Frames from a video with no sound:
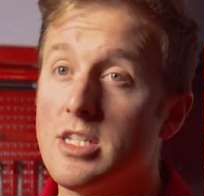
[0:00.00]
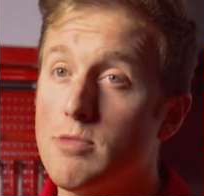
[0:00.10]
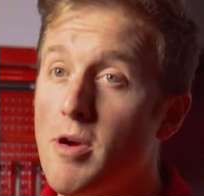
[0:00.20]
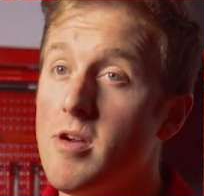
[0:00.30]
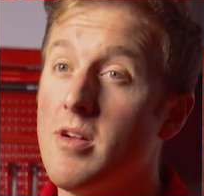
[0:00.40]
the
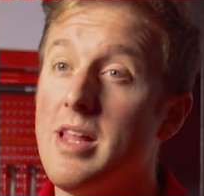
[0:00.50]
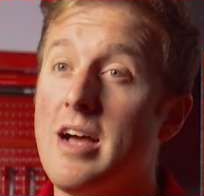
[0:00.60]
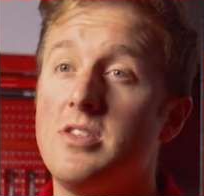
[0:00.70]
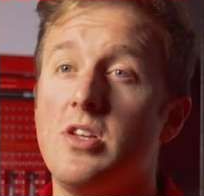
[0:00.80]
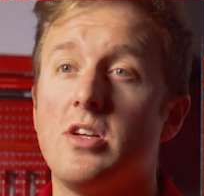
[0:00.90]
sprayer
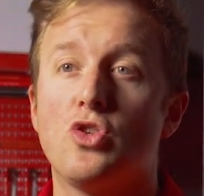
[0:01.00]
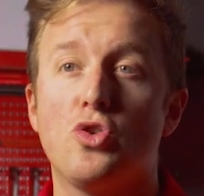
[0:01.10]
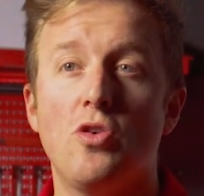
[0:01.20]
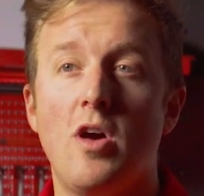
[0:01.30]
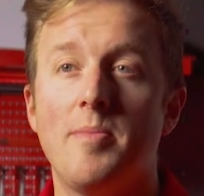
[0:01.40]
allows you to
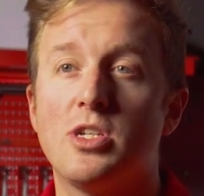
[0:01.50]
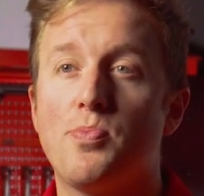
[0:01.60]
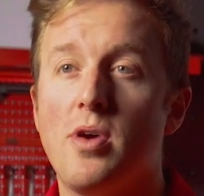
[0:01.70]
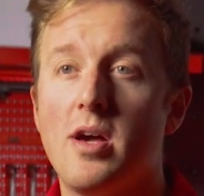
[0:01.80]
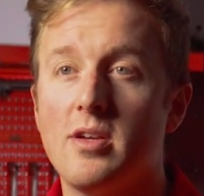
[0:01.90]
control how
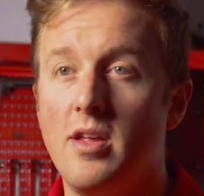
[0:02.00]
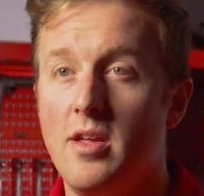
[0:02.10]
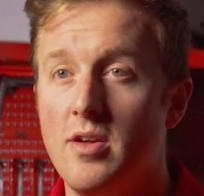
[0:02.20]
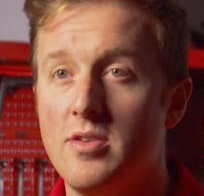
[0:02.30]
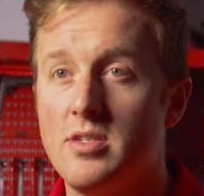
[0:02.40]
much product
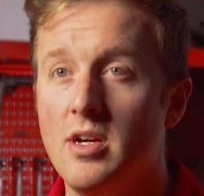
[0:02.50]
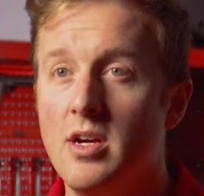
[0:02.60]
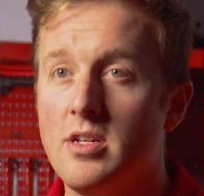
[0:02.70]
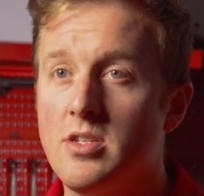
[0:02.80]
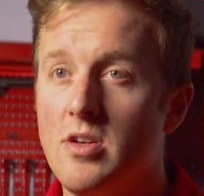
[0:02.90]
you use,
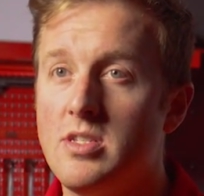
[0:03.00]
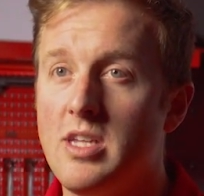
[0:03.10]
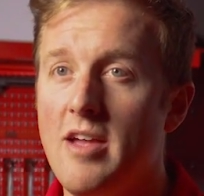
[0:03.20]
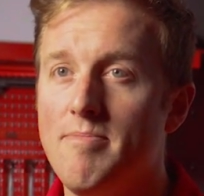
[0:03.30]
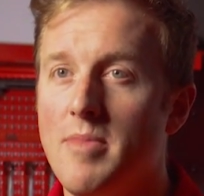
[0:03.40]
so you
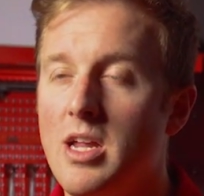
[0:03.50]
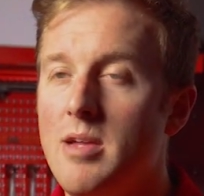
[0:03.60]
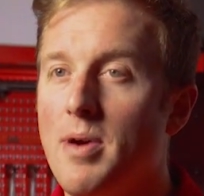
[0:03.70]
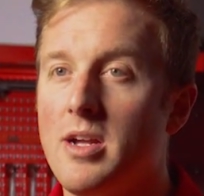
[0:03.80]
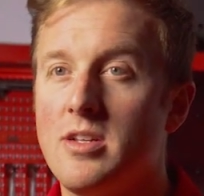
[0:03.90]
save
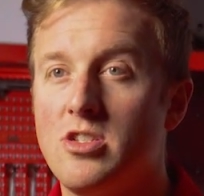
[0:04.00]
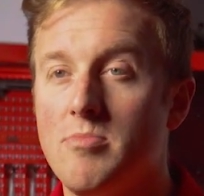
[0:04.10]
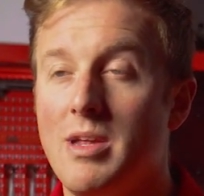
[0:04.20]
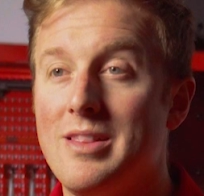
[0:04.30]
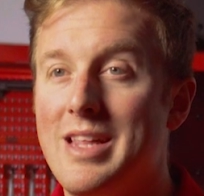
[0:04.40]
money by
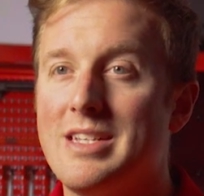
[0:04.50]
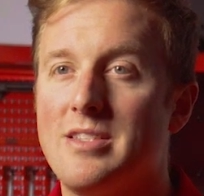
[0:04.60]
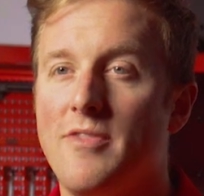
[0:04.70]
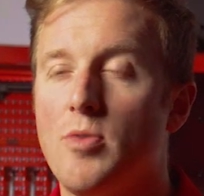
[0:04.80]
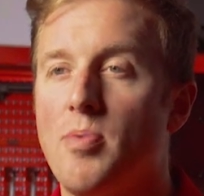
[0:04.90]
consuming
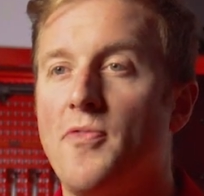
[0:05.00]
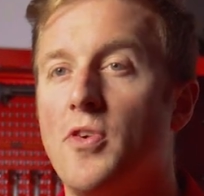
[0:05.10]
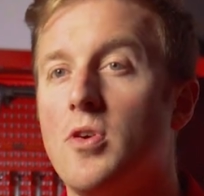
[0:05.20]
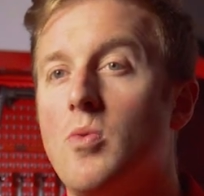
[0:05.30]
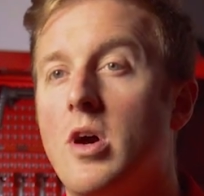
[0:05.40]
less of your
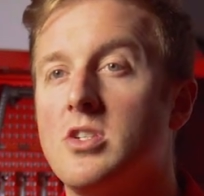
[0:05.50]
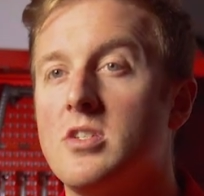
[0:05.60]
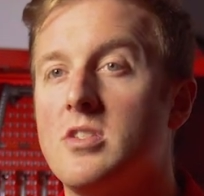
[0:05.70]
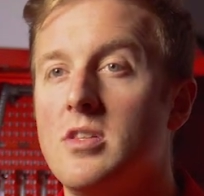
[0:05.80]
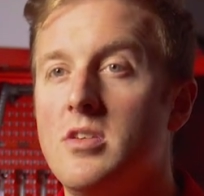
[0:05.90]
preferred
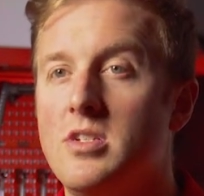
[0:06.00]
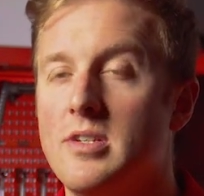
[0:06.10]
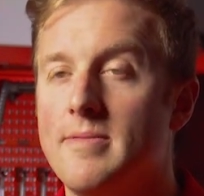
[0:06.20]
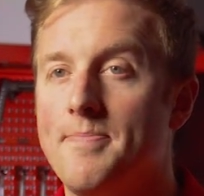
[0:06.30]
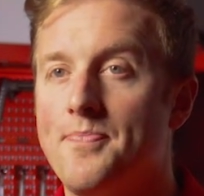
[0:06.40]
washing solution.